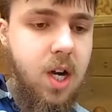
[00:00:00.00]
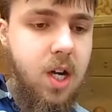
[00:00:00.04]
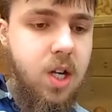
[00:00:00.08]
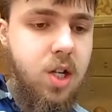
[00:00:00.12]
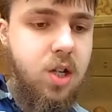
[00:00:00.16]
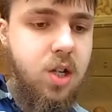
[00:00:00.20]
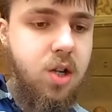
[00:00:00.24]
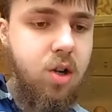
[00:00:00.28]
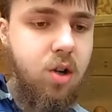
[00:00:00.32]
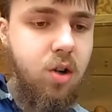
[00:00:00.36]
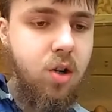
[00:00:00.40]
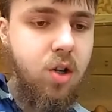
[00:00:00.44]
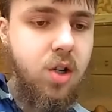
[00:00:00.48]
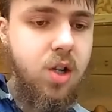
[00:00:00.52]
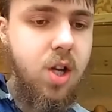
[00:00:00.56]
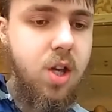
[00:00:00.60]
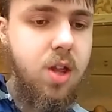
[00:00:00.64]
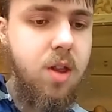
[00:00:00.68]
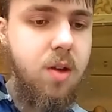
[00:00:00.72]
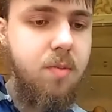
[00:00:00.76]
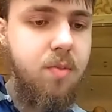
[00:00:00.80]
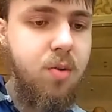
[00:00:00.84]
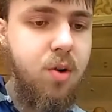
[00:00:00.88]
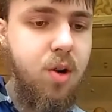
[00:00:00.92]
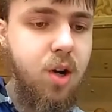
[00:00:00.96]
Turn to
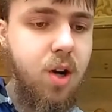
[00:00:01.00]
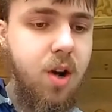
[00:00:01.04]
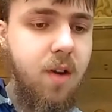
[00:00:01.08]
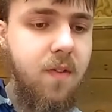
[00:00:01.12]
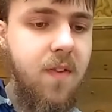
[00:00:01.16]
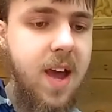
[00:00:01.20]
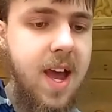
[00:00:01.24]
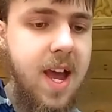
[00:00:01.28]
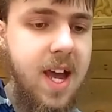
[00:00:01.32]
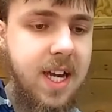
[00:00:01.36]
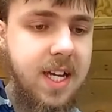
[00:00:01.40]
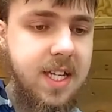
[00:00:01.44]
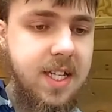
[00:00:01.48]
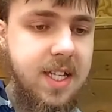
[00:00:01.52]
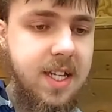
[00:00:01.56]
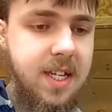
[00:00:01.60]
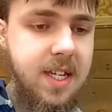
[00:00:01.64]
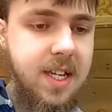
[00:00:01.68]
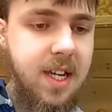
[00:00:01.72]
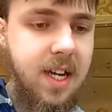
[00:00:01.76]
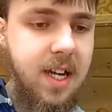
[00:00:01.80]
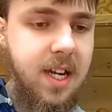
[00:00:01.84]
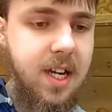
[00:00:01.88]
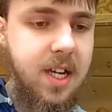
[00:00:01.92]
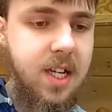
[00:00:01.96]
the book of
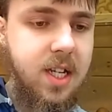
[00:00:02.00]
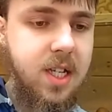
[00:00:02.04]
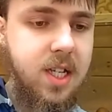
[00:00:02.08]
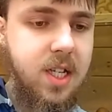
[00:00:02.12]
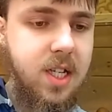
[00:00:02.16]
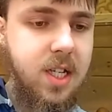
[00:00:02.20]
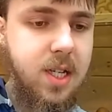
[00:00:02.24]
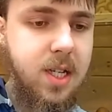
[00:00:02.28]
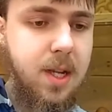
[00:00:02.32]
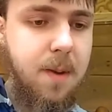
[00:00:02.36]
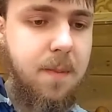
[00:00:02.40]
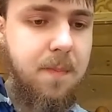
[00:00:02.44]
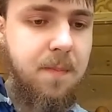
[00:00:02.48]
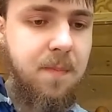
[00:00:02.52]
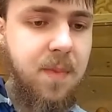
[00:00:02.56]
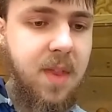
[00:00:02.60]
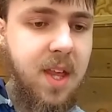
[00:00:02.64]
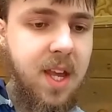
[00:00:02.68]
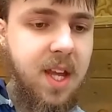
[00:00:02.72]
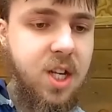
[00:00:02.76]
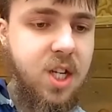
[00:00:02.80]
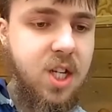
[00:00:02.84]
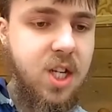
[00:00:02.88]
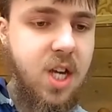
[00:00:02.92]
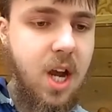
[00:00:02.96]
Exodus,
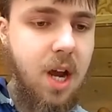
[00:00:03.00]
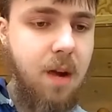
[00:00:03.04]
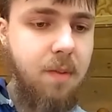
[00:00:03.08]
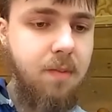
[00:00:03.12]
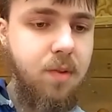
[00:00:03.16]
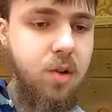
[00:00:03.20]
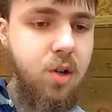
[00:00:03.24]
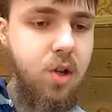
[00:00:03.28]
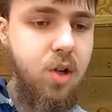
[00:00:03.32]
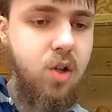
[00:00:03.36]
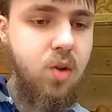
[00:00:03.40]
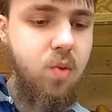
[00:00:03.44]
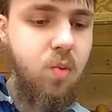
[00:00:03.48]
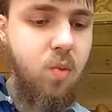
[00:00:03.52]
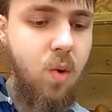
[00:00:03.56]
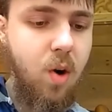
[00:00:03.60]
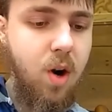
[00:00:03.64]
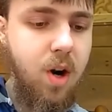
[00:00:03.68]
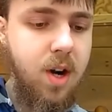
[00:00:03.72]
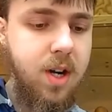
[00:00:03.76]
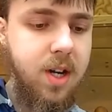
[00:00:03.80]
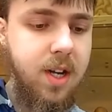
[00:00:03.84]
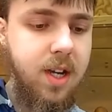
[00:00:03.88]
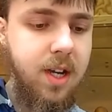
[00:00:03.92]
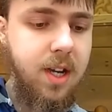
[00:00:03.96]
chapter
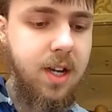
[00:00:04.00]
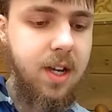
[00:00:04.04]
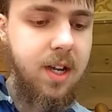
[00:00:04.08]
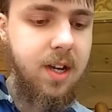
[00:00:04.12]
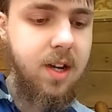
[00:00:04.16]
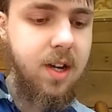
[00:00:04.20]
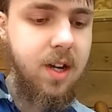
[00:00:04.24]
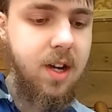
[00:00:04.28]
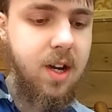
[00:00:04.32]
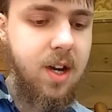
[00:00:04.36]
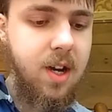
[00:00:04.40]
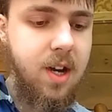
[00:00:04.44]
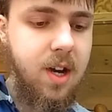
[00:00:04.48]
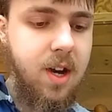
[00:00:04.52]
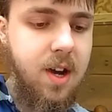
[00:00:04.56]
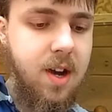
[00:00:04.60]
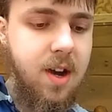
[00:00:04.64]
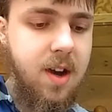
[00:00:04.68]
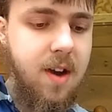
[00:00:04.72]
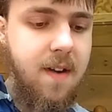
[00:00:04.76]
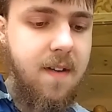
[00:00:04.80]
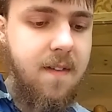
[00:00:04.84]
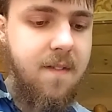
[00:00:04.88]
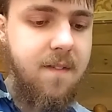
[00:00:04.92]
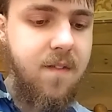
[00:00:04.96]
20,
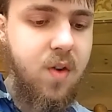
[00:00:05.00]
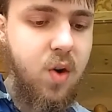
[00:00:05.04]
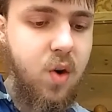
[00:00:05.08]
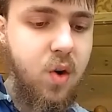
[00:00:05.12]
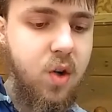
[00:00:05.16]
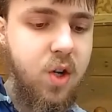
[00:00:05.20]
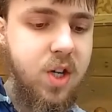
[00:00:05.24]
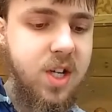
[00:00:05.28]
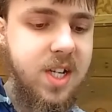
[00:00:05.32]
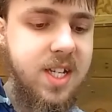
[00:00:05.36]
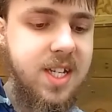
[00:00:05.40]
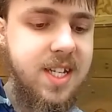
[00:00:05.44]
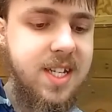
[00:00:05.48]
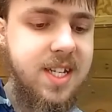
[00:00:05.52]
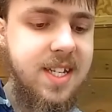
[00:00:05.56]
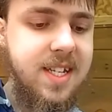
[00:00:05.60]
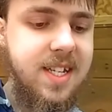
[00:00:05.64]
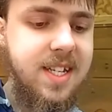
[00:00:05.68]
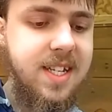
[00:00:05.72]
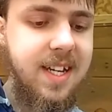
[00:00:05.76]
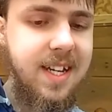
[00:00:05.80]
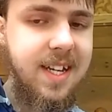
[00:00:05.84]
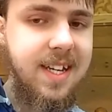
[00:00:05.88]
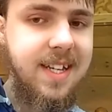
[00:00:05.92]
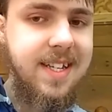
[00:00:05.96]
verse
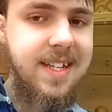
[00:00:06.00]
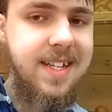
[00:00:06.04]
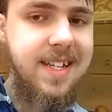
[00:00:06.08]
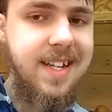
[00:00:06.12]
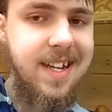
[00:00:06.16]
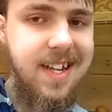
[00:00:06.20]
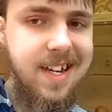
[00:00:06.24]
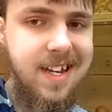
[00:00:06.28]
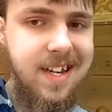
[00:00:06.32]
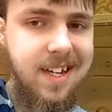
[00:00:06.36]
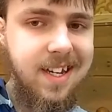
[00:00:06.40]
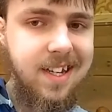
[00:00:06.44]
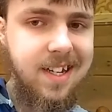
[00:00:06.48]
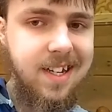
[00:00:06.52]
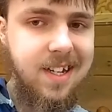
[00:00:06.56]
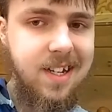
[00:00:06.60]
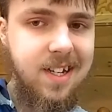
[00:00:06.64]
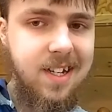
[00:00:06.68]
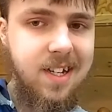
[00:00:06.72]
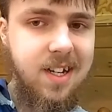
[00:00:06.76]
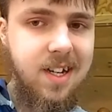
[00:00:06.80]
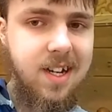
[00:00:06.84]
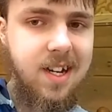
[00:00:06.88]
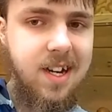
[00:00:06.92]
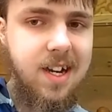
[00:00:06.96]

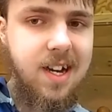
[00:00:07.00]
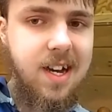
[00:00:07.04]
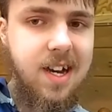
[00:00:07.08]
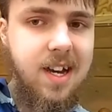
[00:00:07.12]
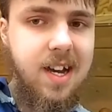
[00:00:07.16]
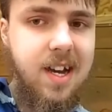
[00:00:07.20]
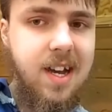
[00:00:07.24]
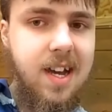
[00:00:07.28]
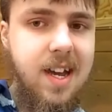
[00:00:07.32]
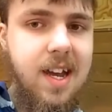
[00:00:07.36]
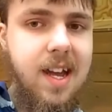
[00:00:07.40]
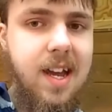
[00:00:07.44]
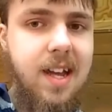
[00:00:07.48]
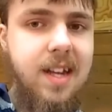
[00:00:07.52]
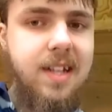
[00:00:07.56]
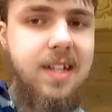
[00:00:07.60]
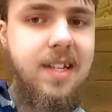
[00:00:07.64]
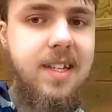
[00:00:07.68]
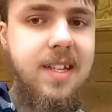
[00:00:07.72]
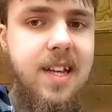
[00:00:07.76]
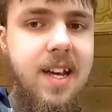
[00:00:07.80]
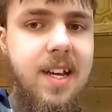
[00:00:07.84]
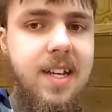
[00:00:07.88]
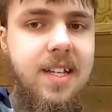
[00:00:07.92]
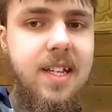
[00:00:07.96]
16, and it
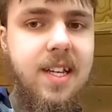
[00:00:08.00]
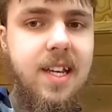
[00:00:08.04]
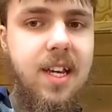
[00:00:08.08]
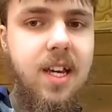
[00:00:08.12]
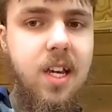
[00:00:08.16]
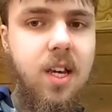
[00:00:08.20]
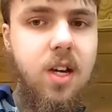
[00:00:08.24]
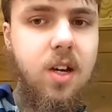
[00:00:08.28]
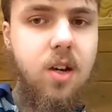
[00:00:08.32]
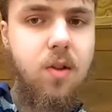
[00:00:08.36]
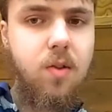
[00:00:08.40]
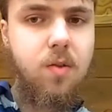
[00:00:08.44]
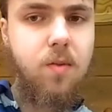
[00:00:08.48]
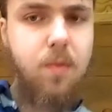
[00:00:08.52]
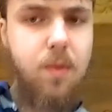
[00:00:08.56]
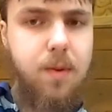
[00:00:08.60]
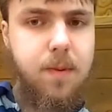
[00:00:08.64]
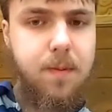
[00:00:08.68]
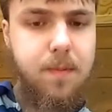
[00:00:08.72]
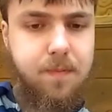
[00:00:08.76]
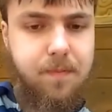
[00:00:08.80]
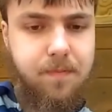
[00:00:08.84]
says here,